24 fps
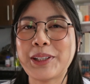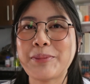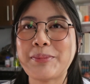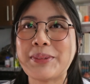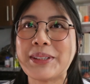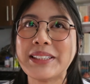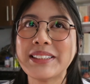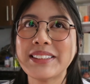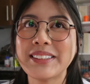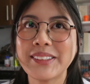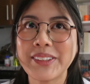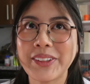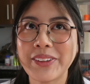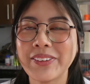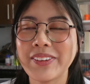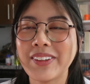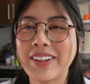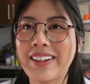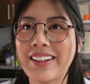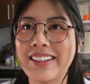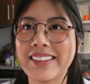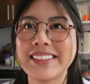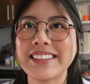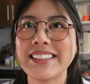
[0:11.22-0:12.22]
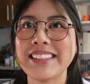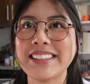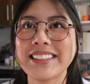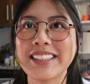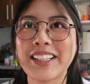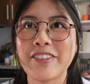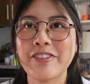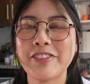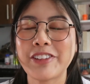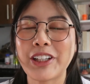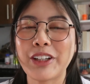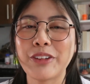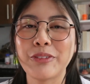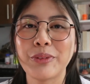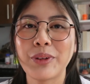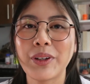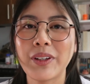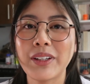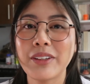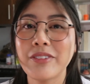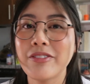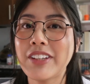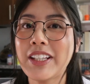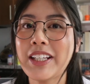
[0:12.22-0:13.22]
been so long since I've done one
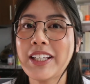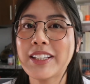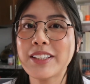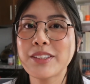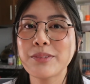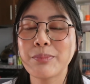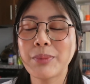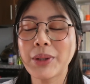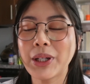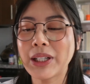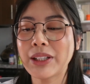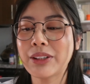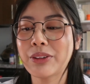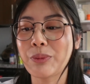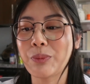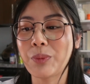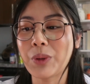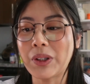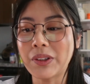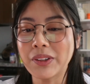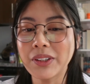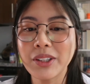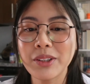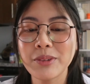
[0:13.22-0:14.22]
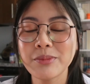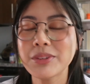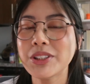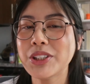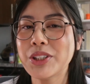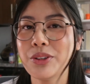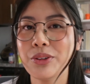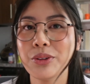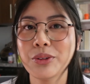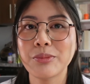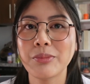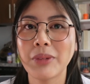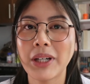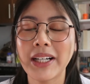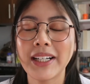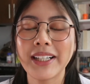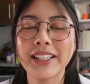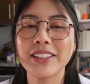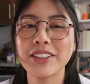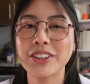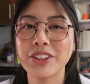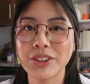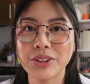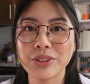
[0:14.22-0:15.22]
of these, but welcome to
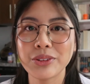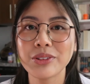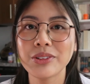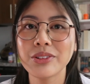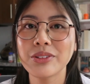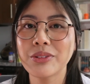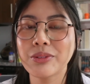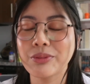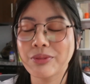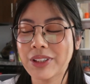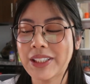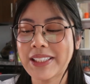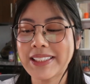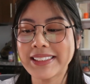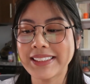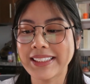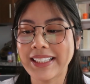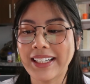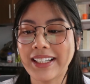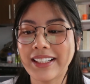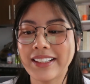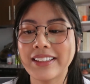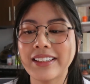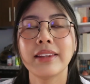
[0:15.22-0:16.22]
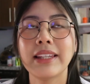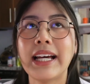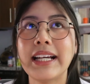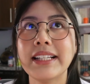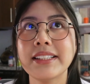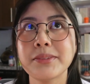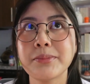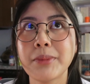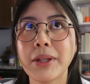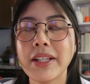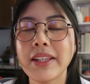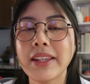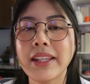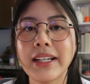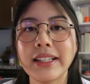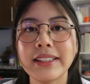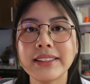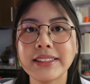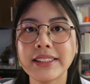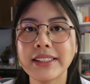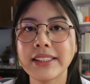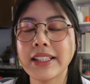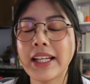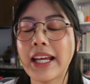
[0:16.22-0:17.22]
my June reset. Last month I
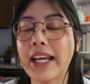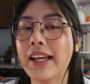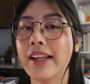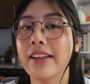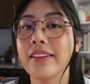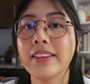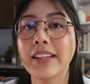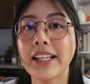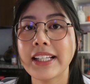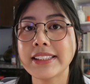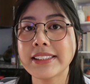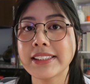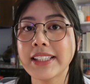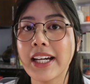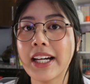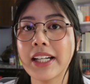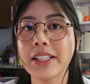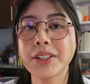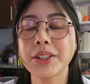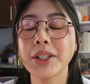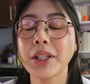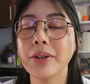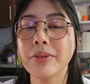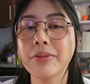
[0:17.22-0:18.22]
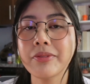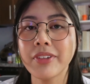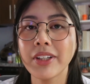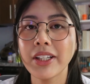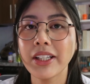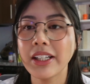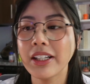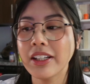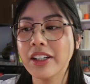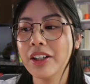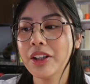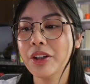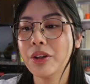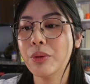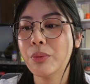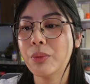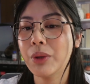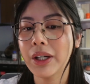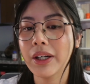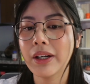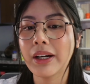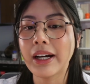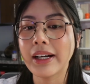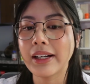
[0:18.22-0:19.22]
did a let's catch up video
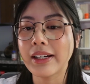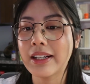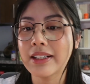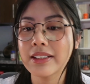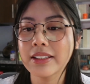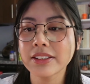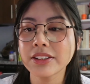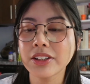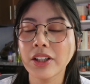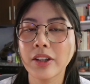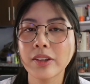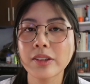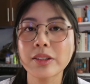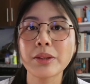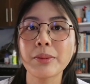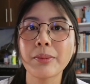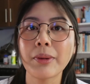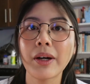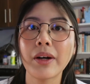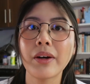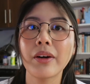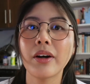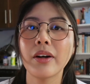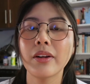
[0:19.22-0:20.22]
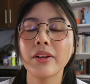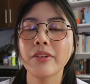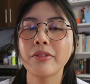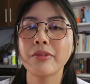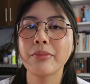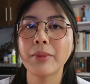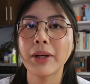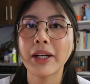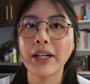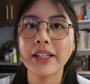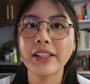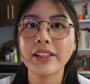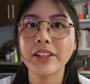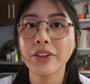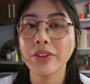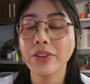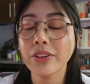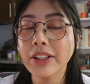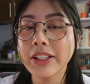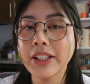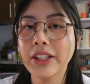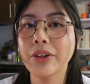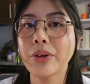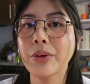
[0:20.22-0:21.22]
where I kind of talked about all of my
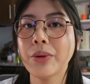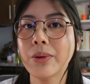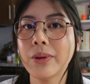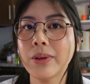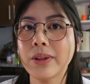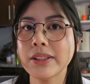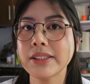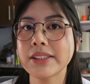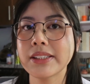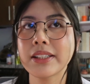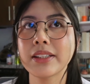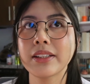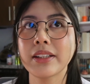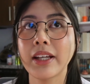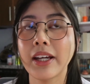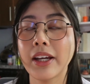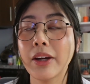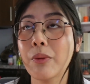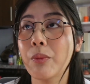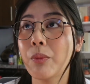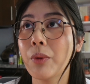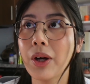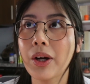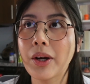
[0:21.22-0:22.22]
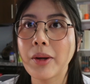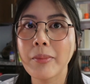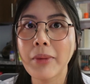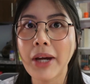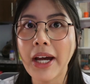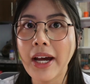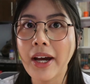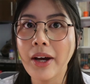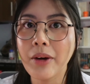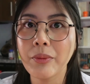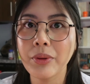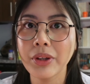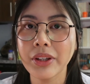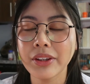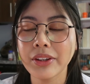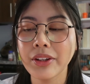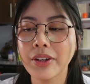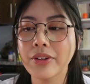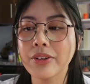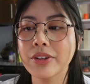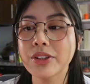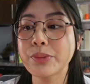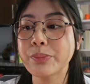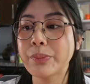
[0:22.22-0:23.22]
yearly goals and like where I'm at with
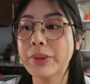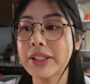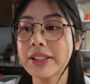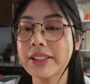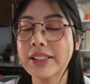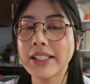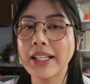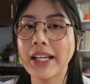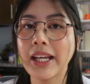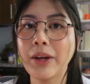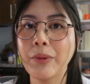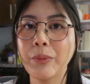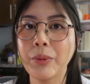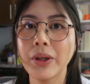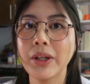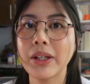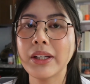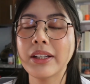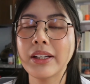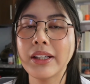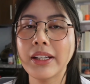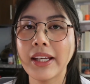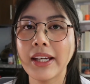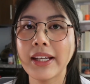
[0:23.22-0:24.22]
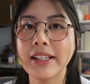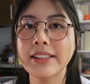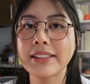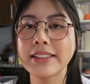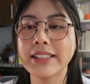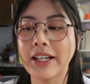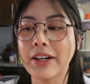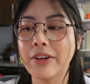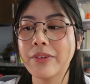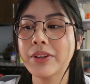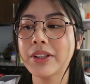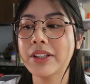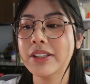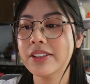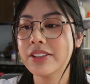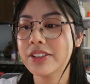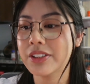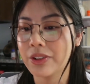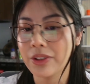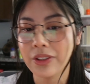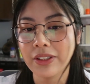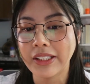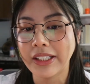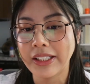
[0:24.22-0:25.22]
those, but today we're gonna get down and
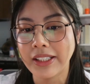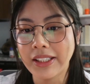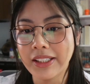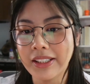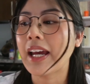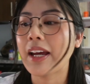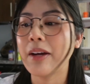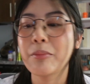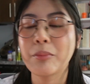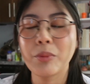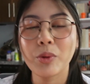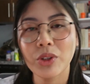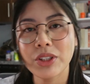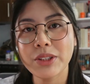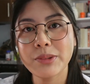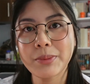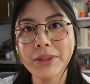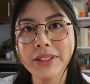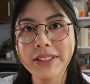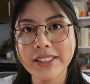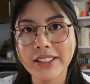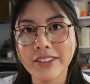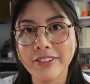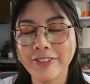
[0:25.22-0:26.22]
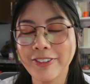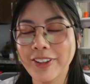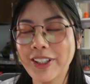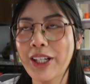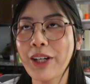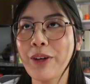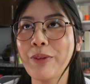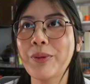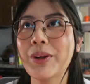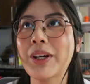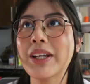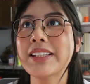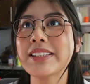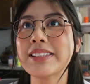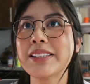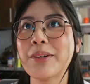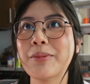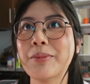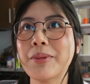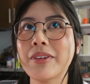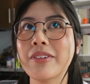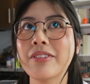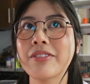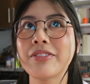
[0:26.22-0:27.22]
dirty and more specific with
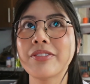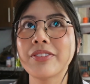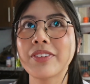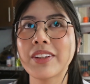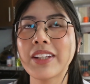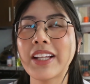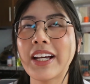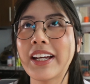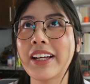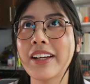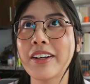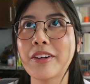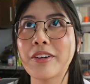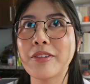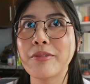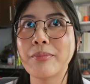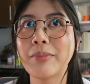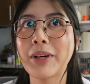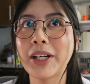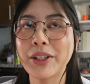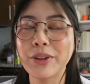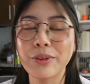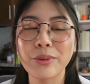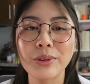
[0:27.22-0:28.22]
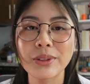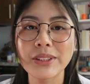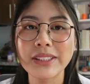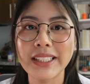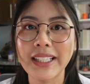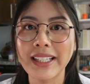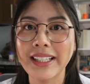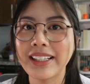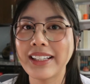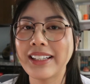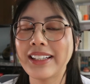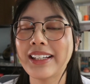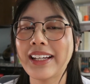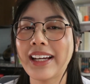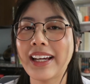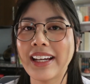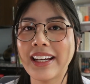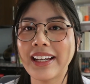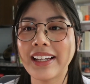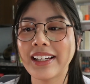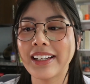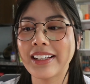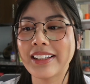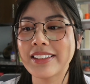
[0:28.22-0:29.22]
some of like my goal setting
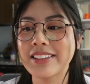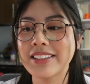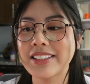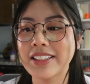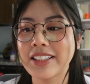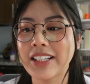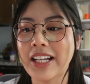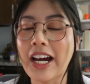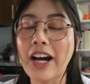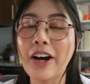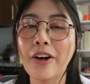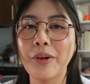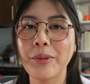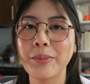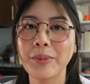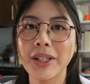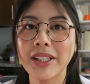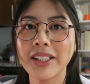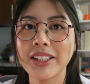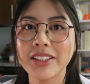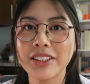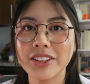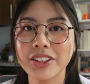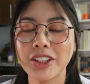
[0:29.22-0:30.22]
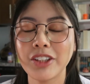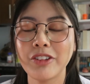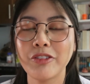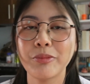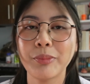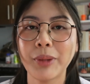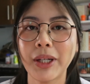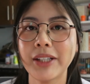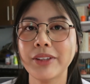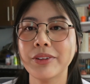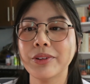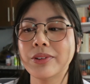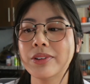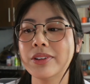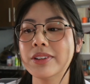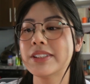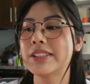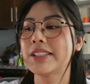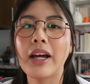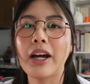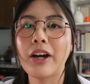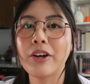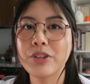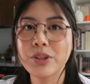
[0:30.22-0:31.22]
and how I'm gonna achieve my
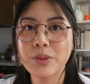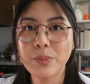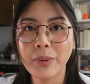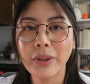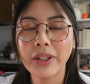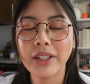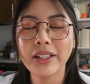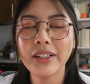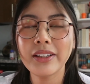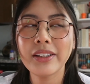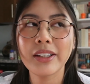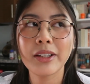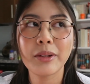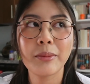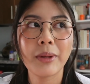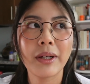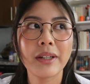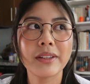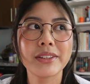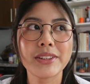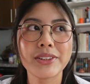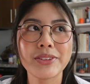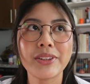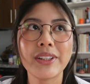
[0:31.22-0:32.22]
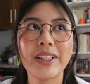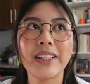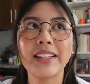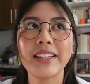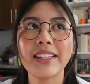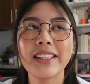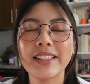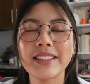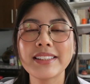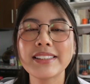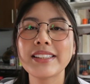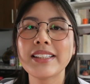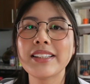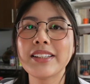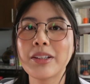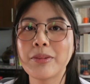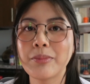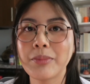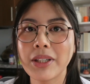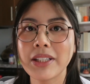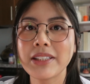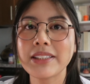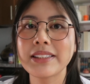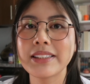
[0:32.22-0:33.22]
goals. I was pretty good about doing this in the
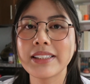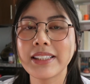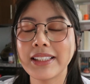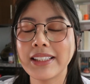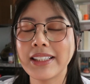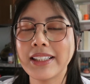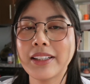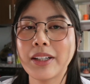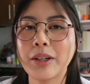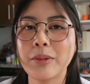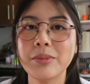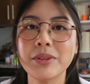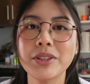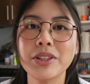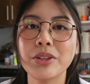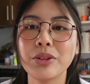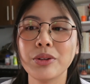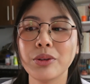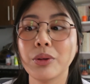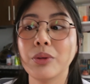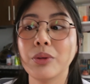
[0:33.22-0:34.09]
months leading up to